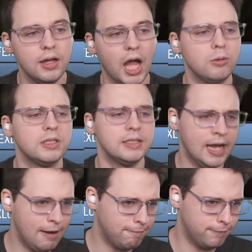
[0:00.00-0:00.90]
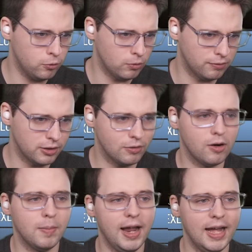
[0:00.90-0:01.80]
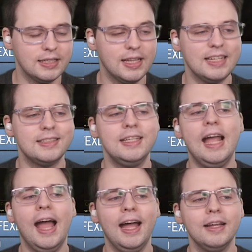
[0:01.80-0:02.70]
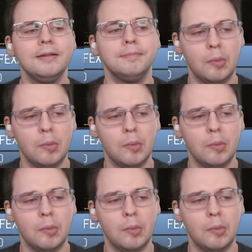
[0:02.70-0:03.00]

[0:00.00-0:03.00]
I was a damn fool for throwing my axe at that sea hag.